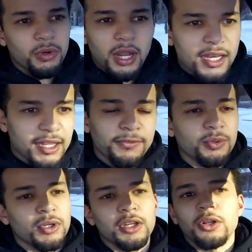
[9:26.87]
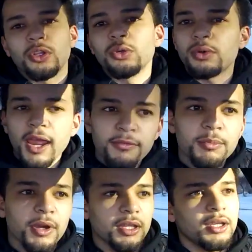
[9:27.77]
I definitely want to include
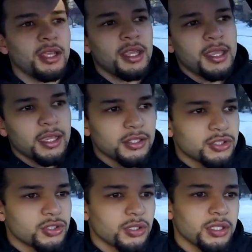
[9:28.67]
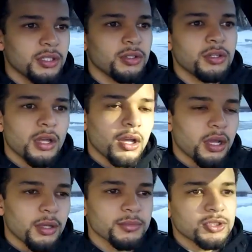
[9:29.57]
everybody in this journey.
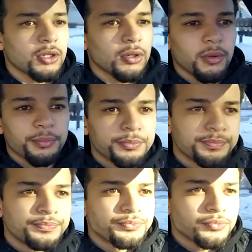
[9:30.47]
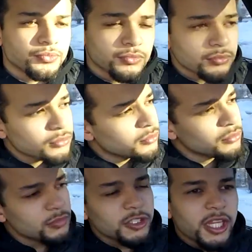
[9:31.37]
So
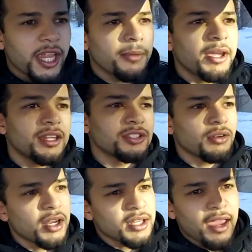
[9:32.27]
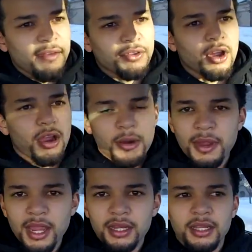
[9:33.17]
yeah, man, it's great to have the car
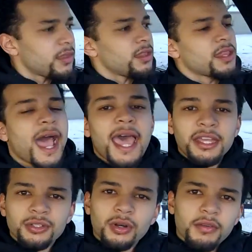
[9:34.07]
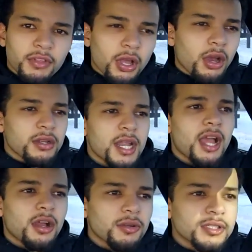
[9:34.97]
back. The idle of the car
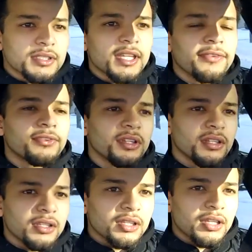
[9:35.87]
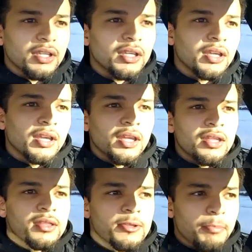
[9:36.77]
now is definitely
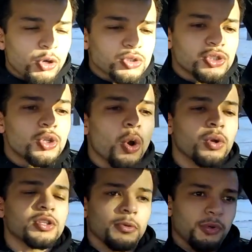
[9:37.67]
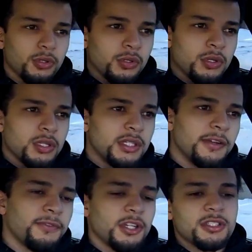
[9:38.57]
the most noticeable
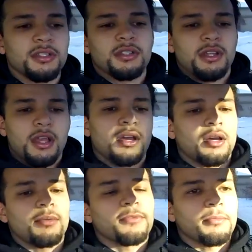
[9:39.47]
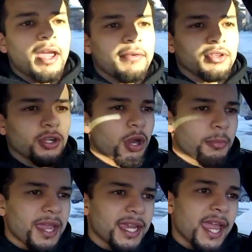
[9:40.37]
difference from having the car
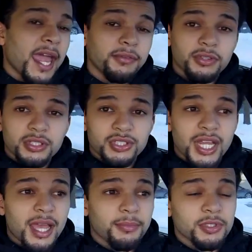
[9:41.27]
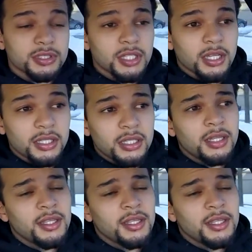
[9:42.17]
back after this job was done.